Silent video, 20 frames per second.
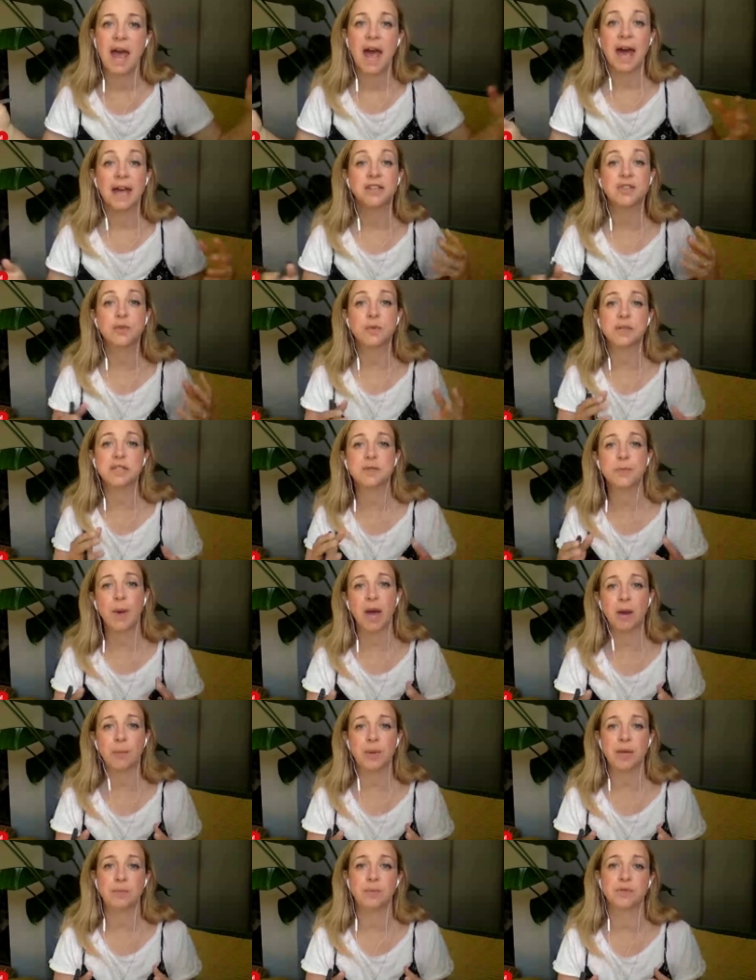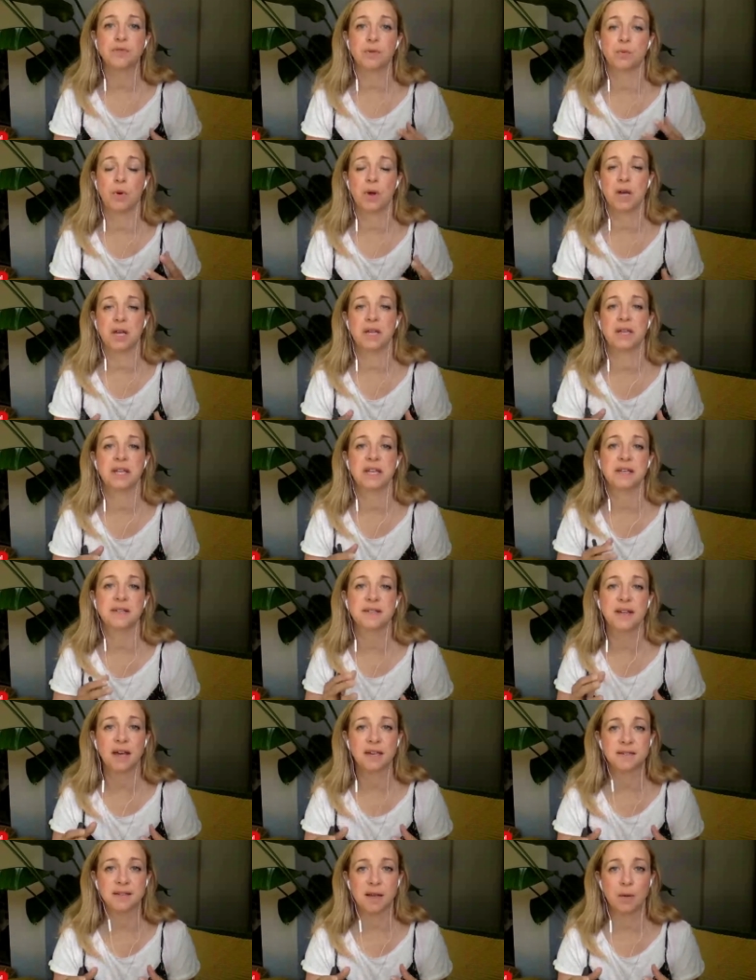And to expect people to work in the
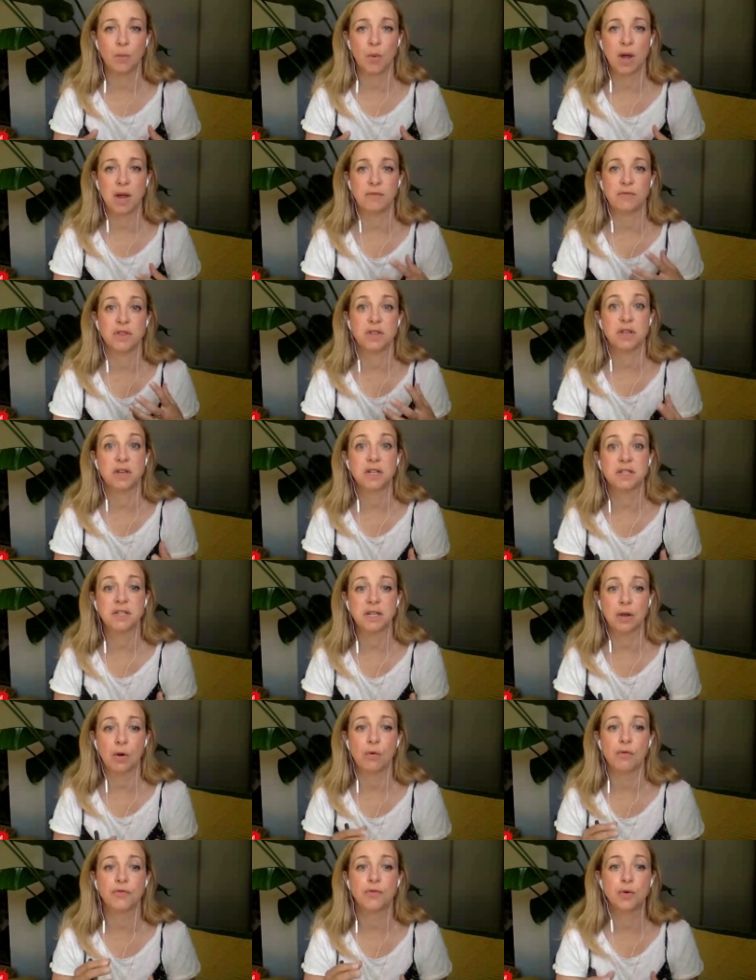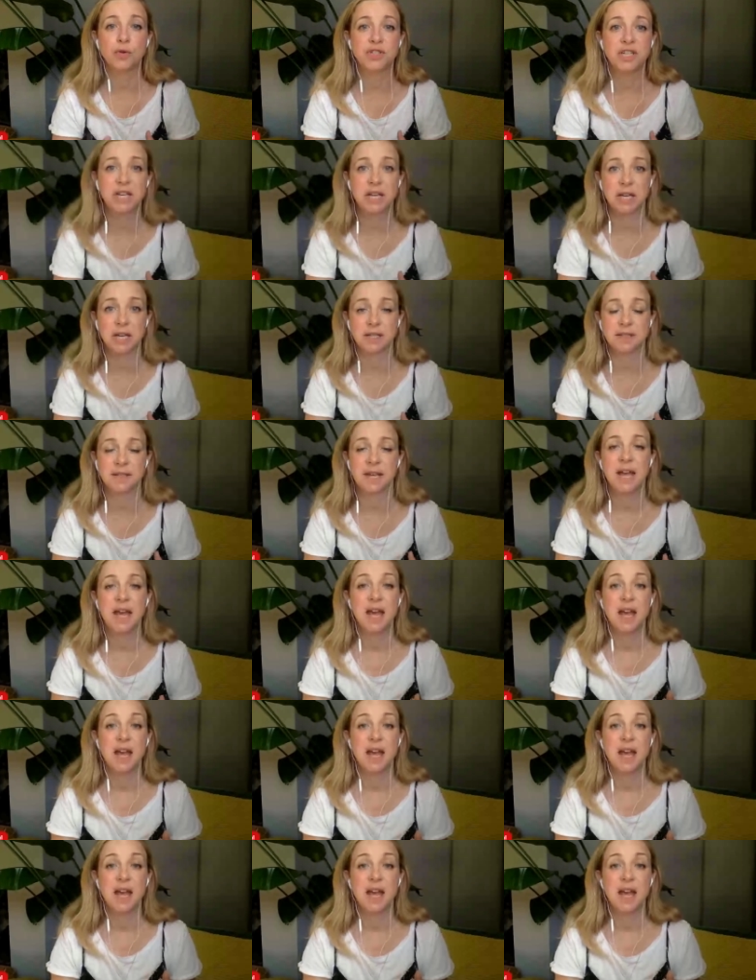exact same way for 30 or 40 years